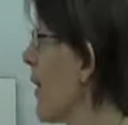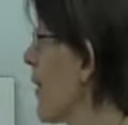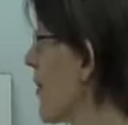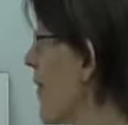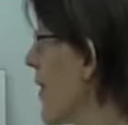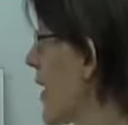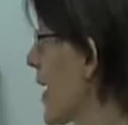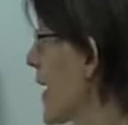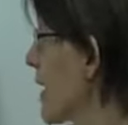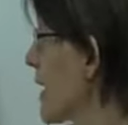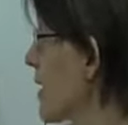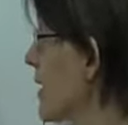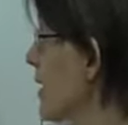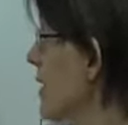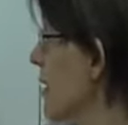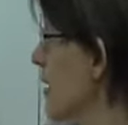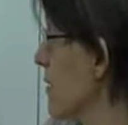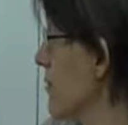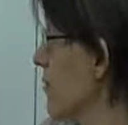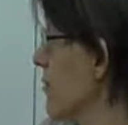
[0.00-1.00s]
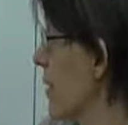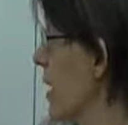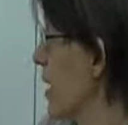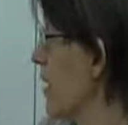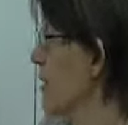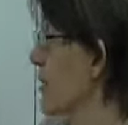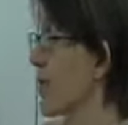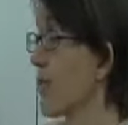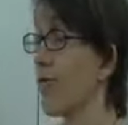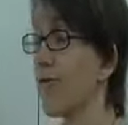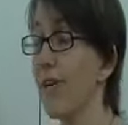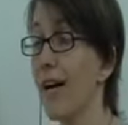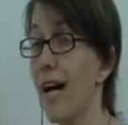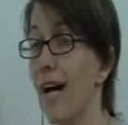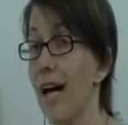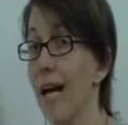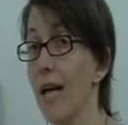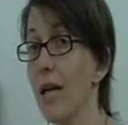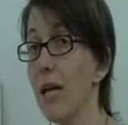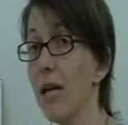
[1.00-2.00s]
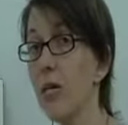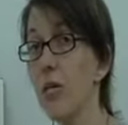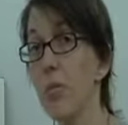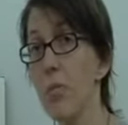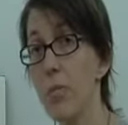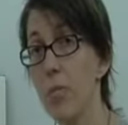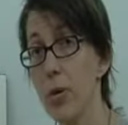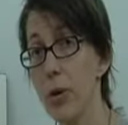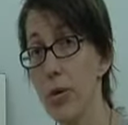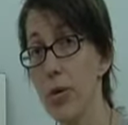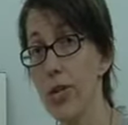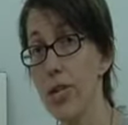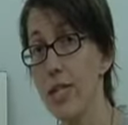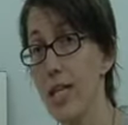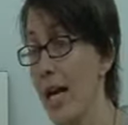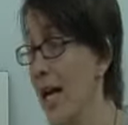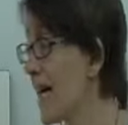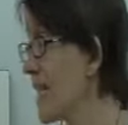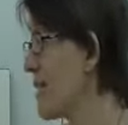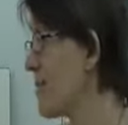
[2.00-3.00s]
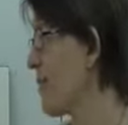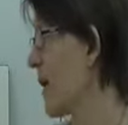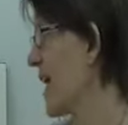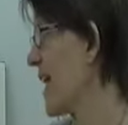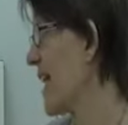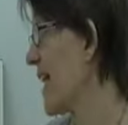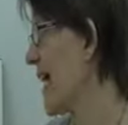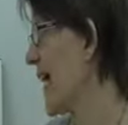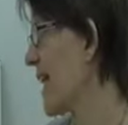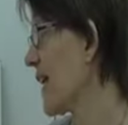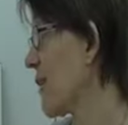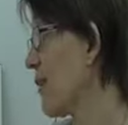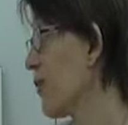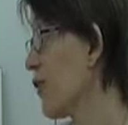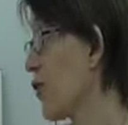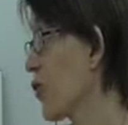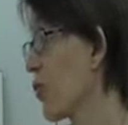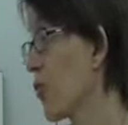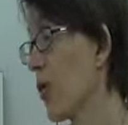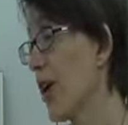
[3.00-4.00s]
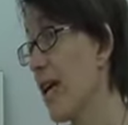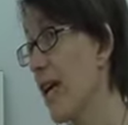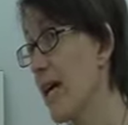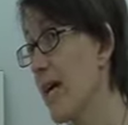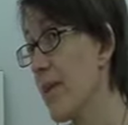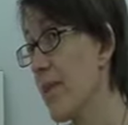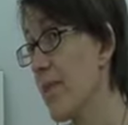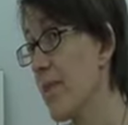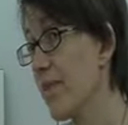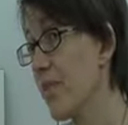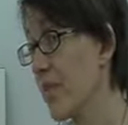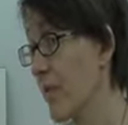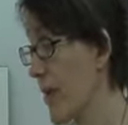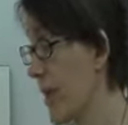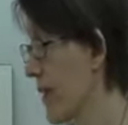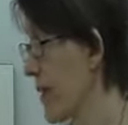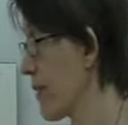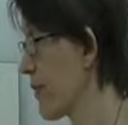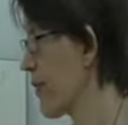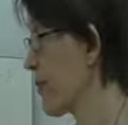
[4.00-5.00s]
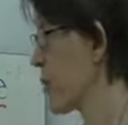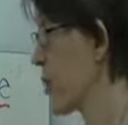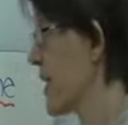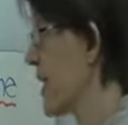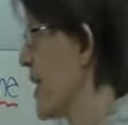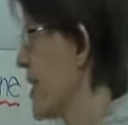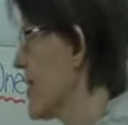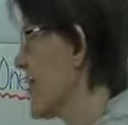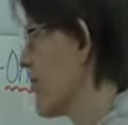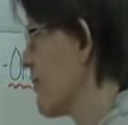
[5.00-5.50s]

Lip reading: Then I'll divide both sides by -3. -48